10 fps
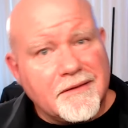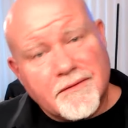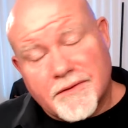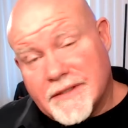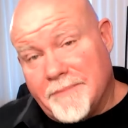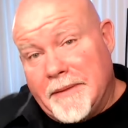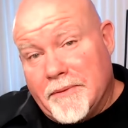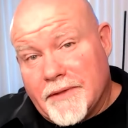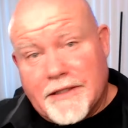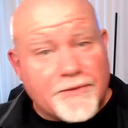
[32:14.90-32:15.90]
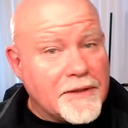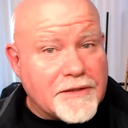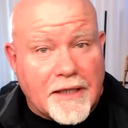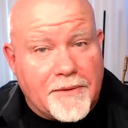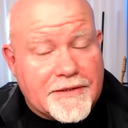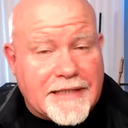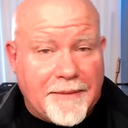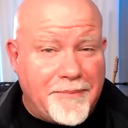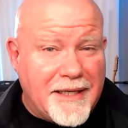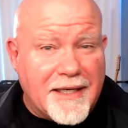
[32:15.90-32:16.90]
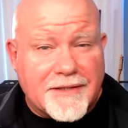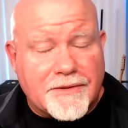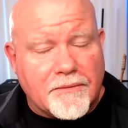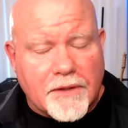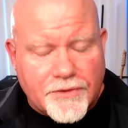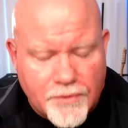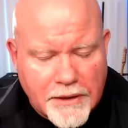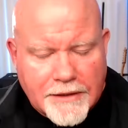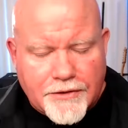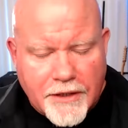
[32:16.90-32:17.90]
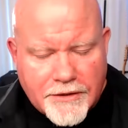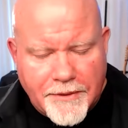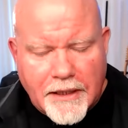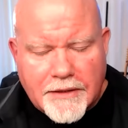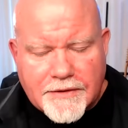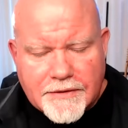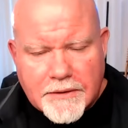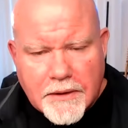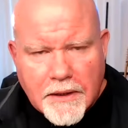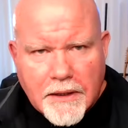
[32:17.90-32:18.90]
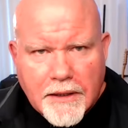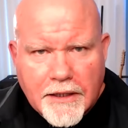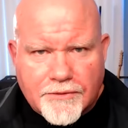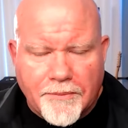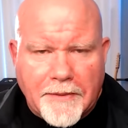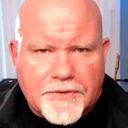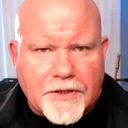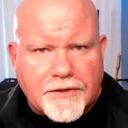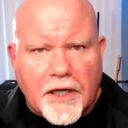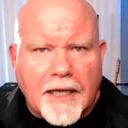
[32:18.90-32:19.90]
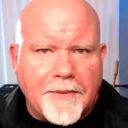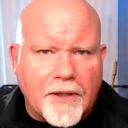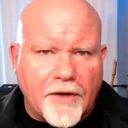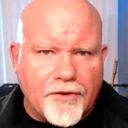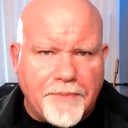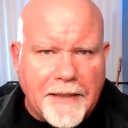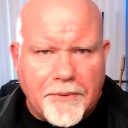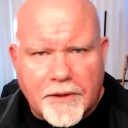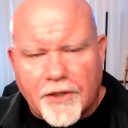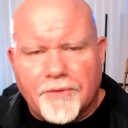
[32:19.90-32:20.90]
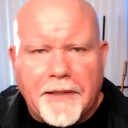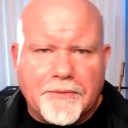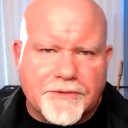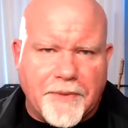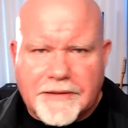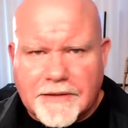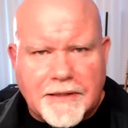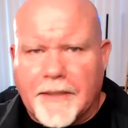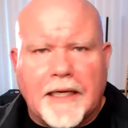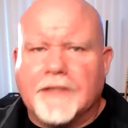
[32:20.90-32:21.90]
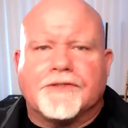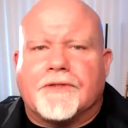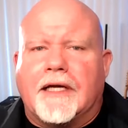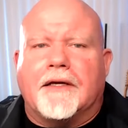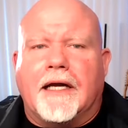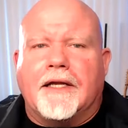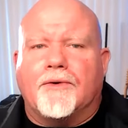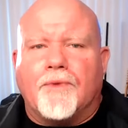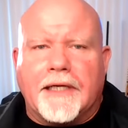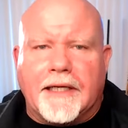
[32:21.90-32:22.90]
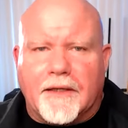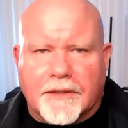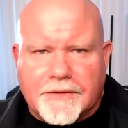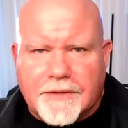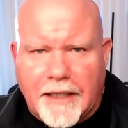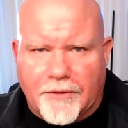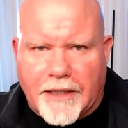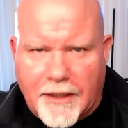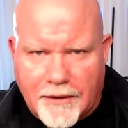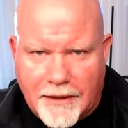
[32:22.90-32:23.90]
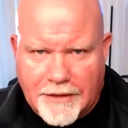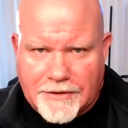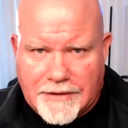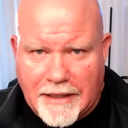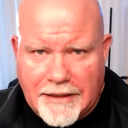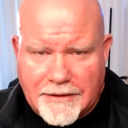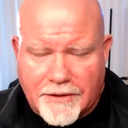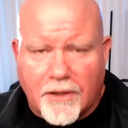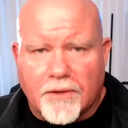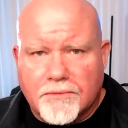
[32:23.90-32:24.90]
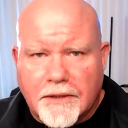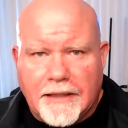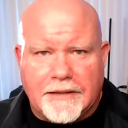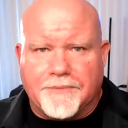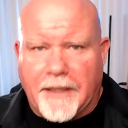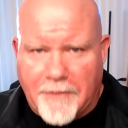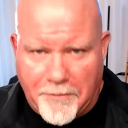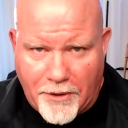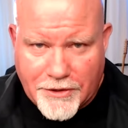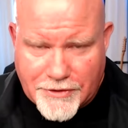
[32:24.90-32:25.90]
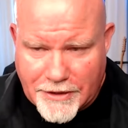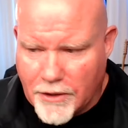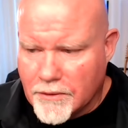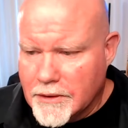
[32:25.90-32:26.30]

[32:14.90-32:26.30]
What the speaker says: some people, they just want to talk about the same BS. Or what really drives me nuts is when people start talking about other people and other people's business. I'm like, I don't want to hear this. I don't care. I need to go. I need to make my purchase and go.